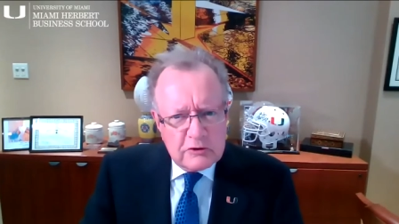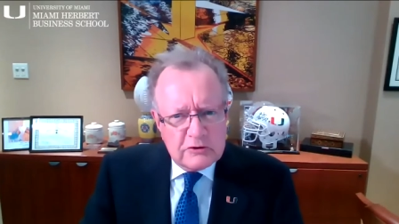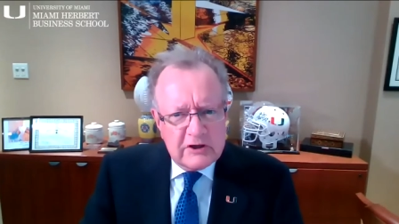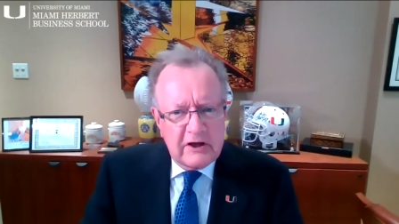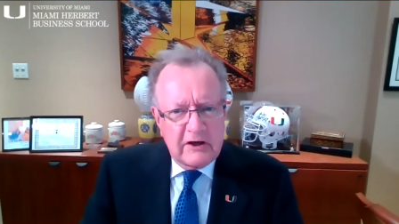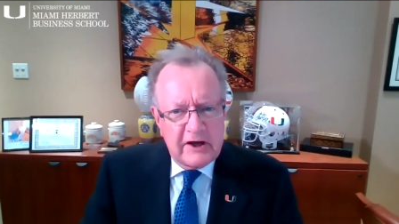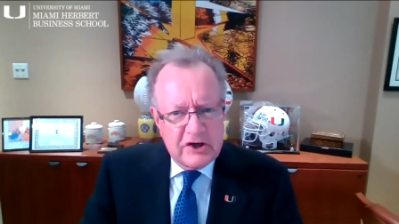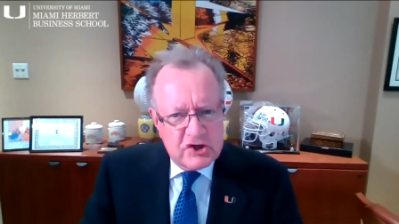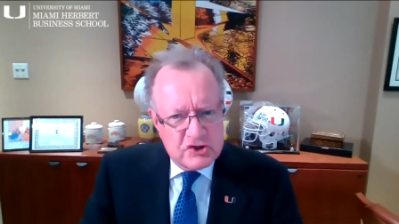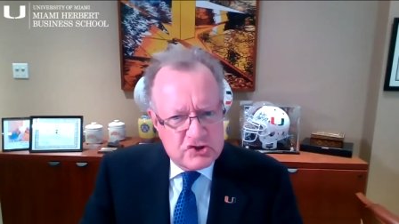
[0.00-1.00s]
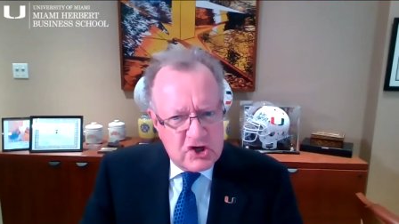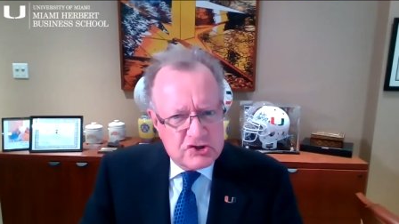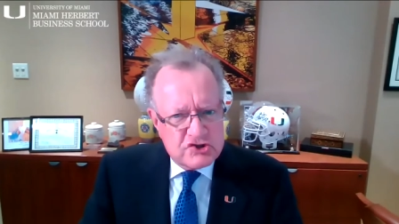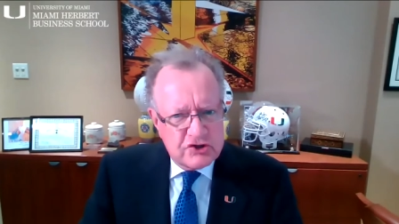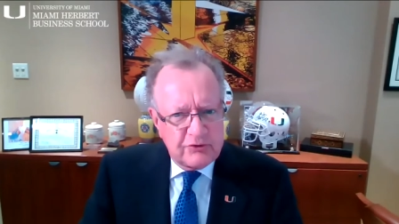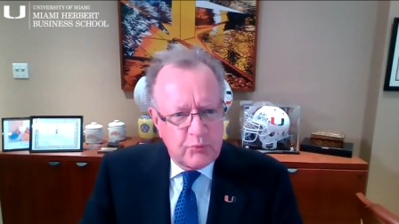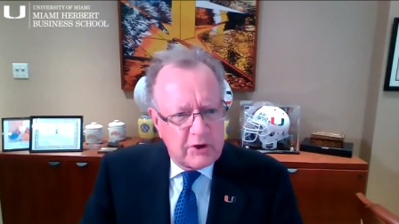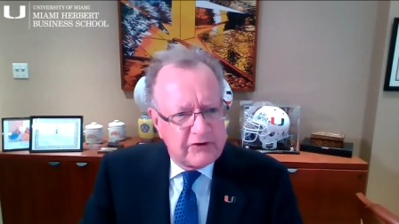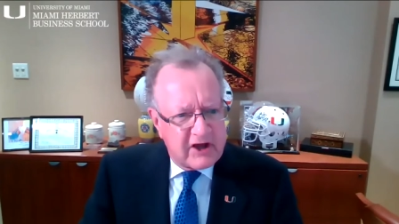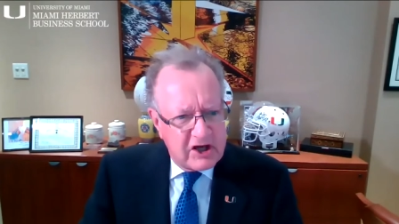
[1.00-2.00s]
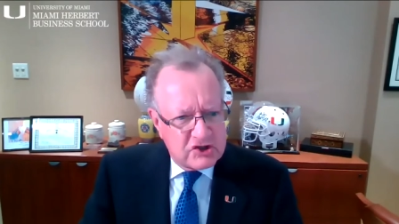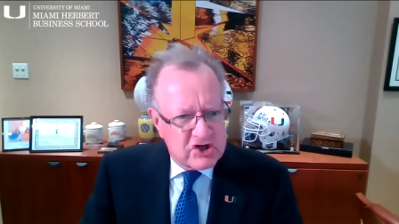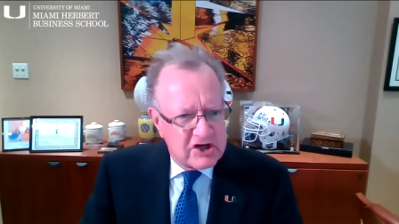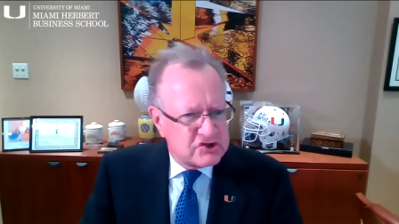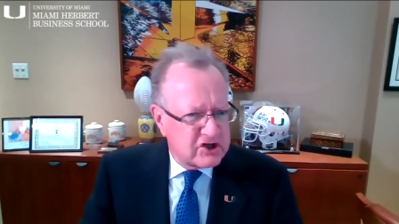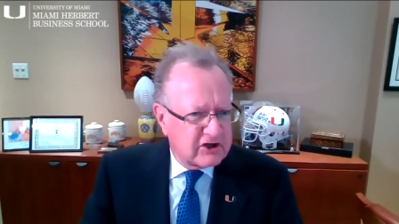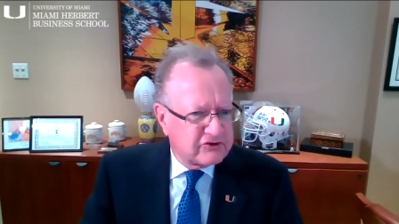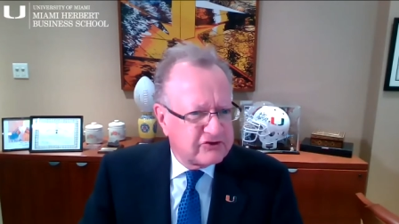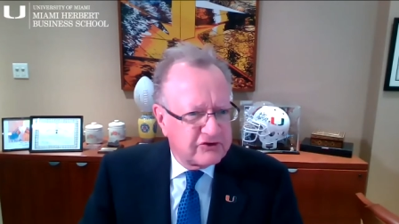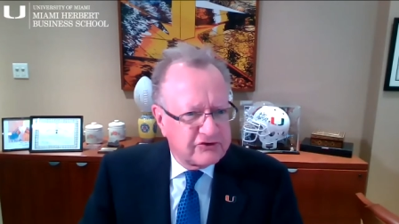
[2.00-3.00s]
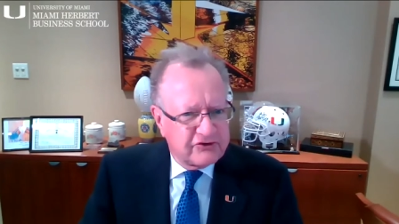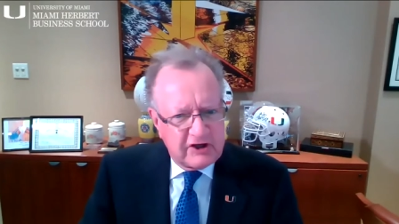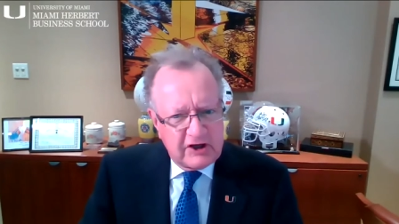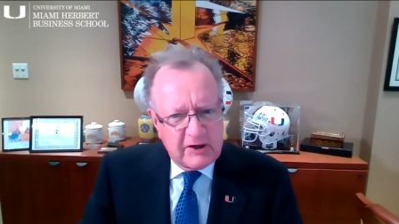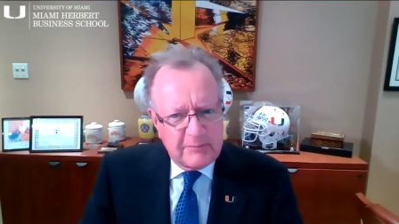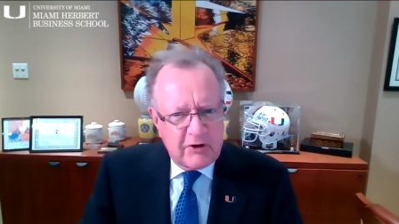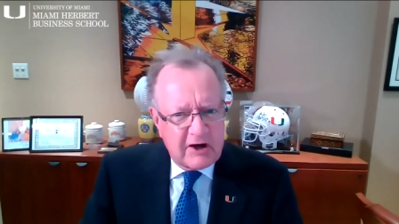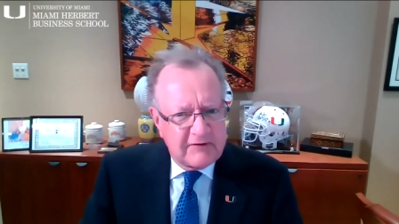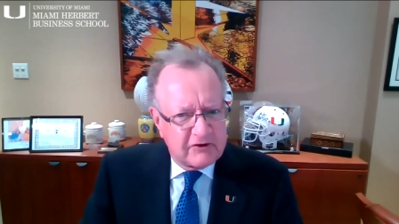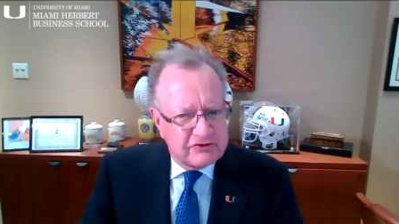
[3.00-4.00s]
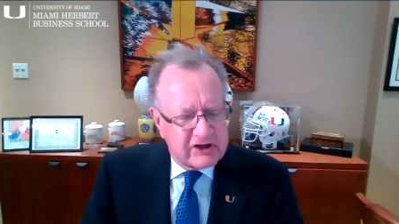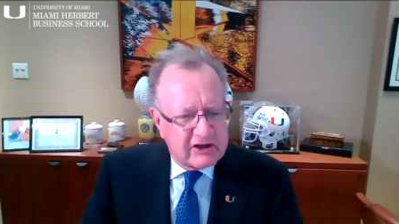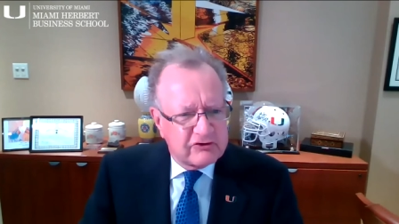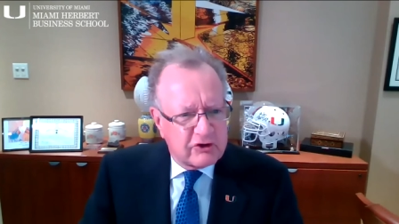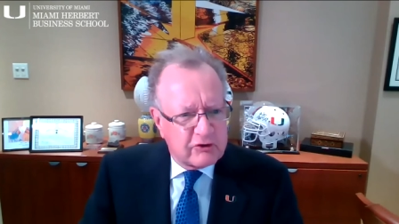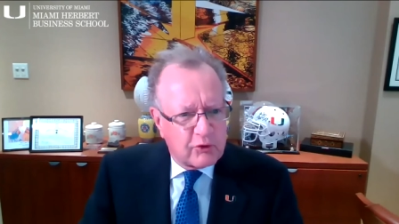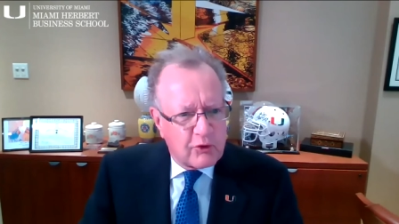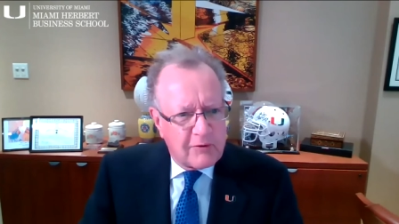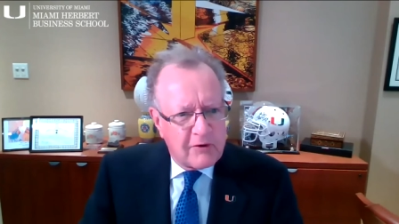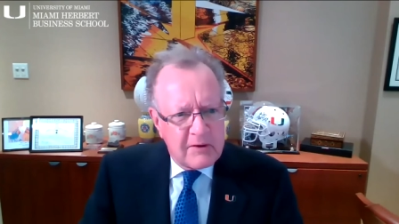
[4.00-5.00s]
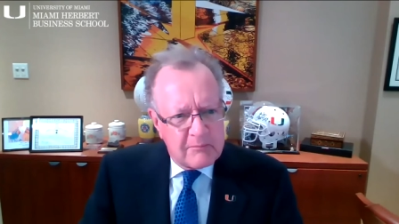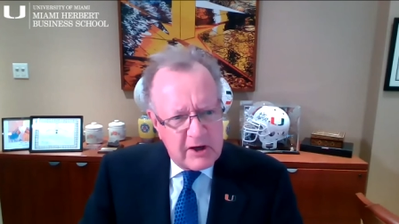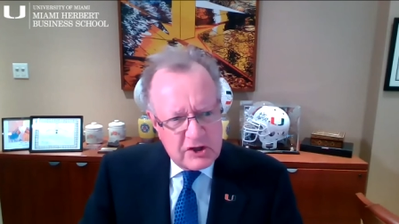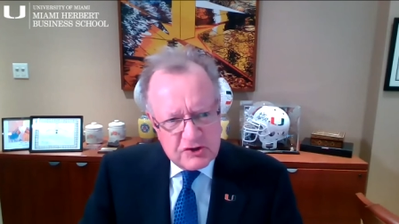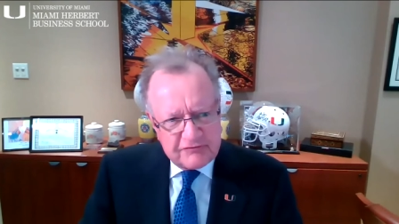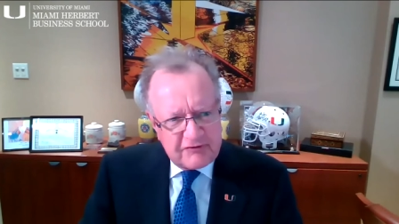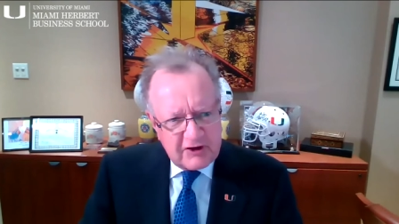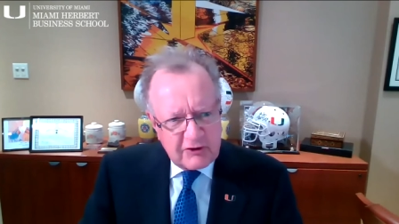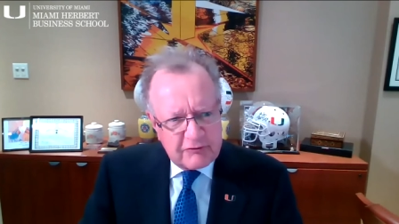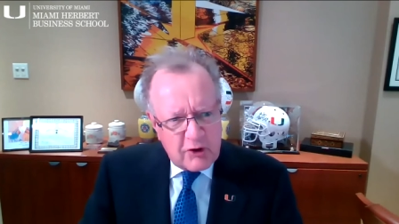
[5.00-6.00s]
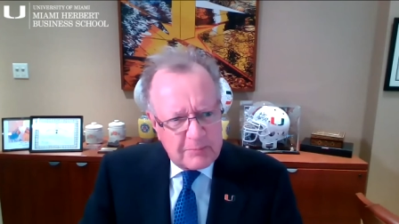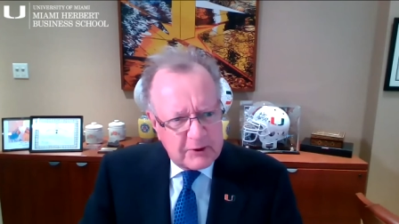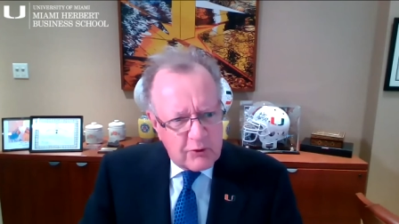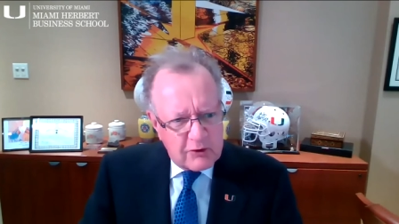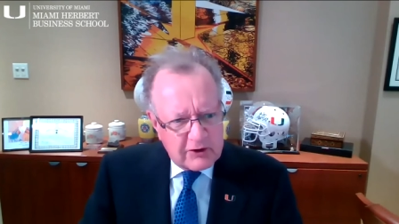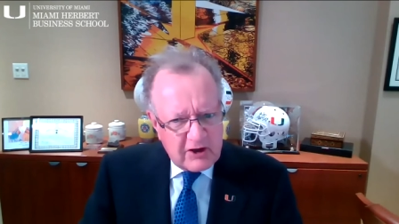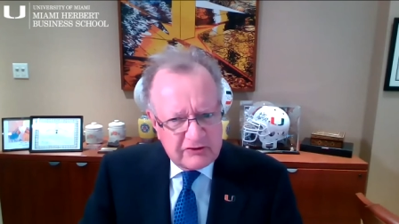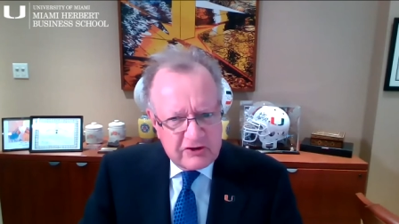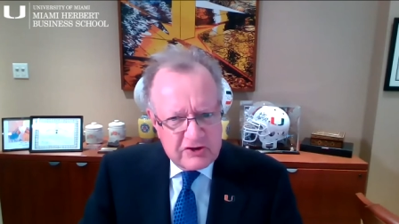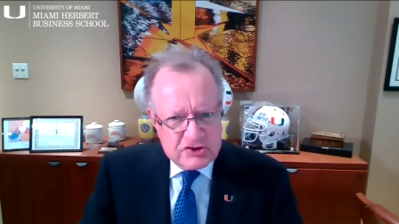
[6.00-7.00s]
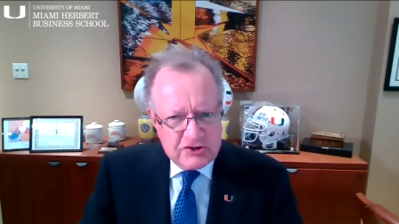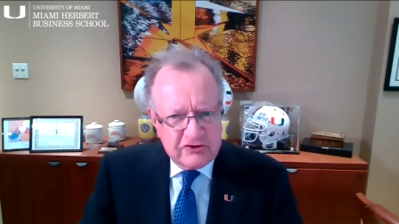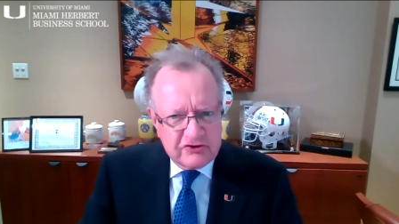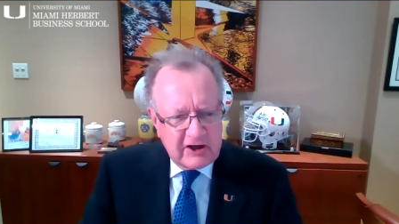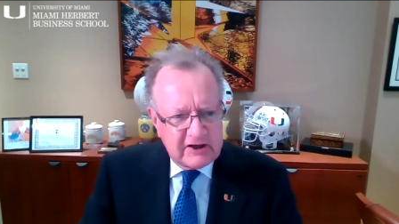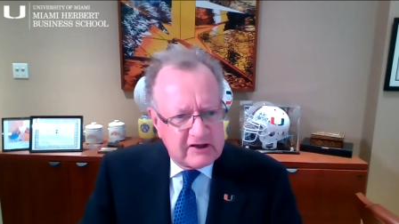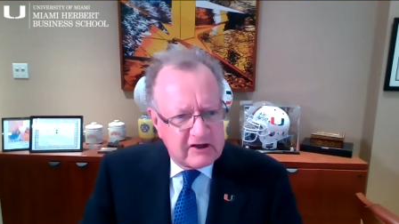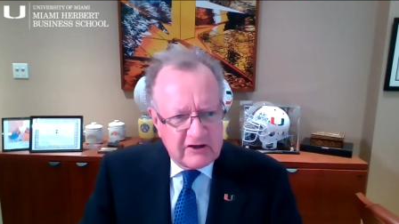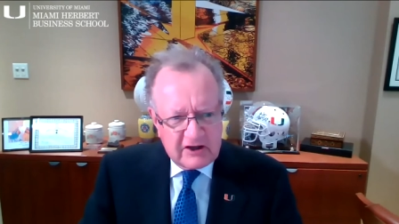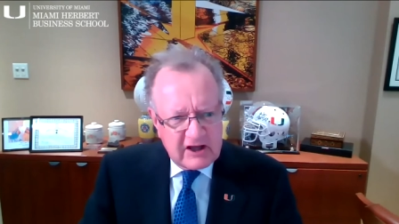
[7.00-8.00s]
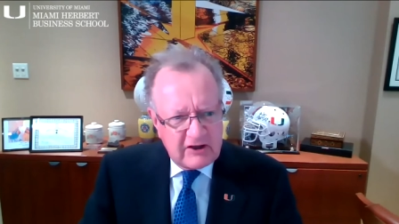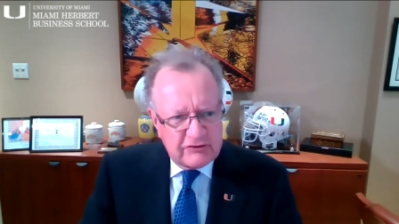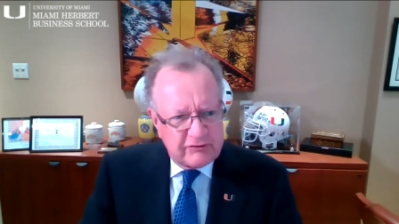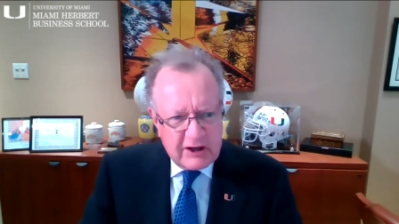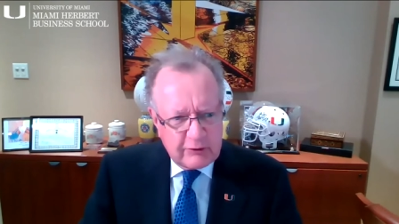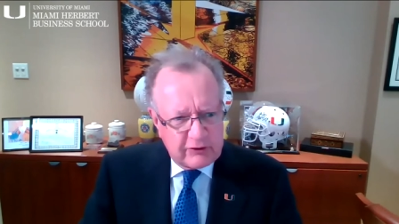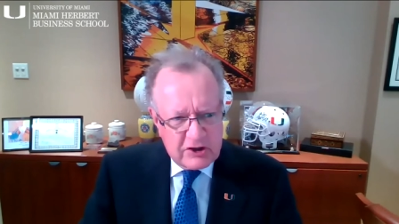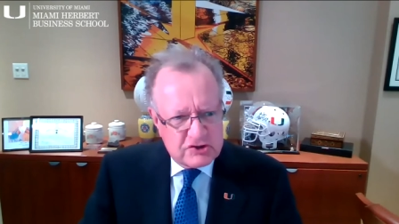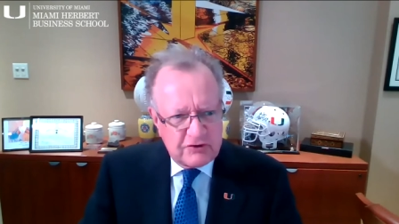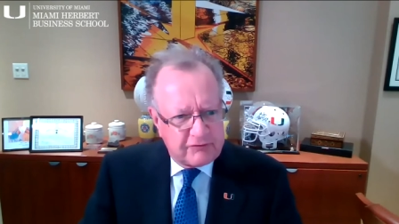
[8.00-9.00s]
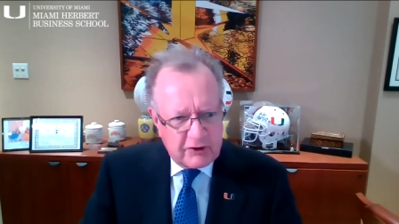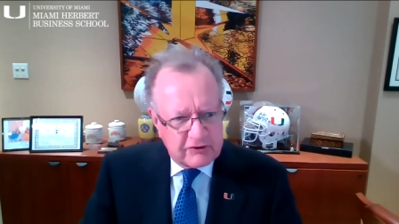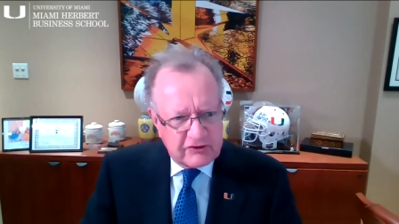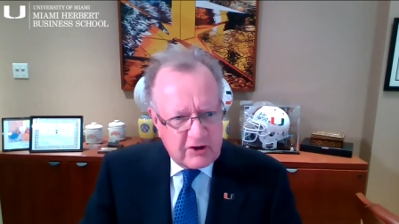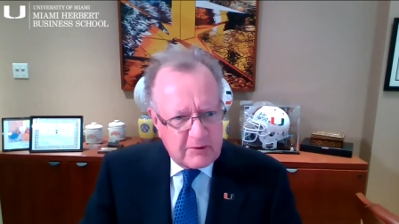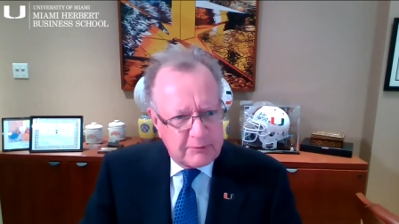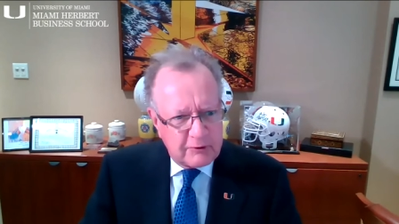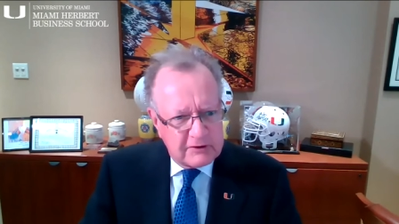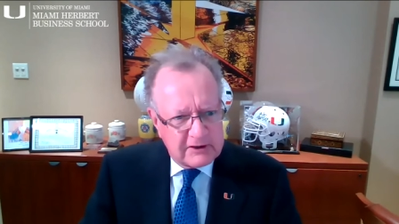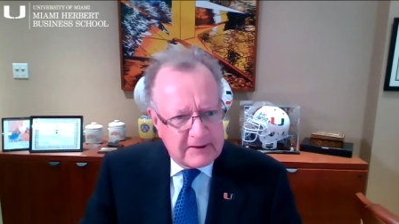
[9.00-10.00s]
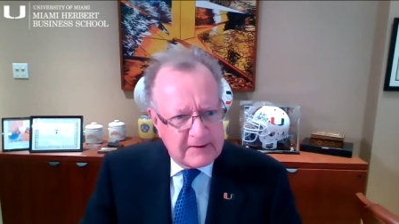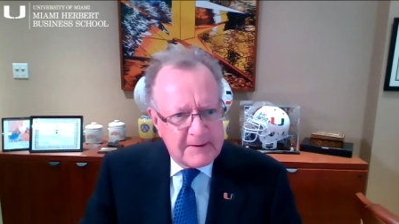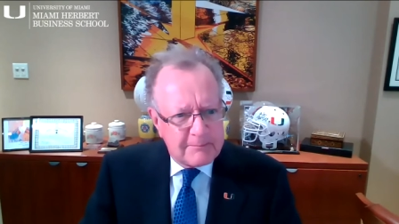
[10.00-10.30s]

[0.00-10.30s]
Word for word: role, in conjunction with HHS, does the private sector or major philanthropic organizations like the Gates Foundation, for example,